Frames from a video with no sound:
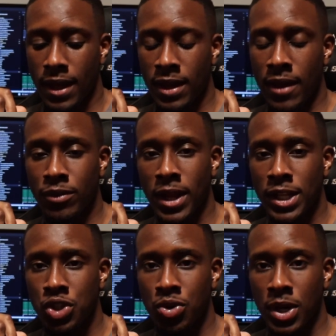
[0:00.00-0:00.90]
And after
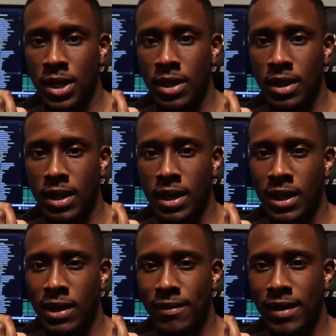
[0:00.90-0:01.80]
that, train.
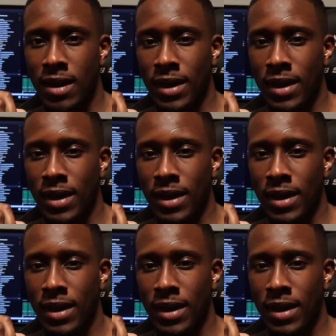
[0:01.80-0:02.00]
And if I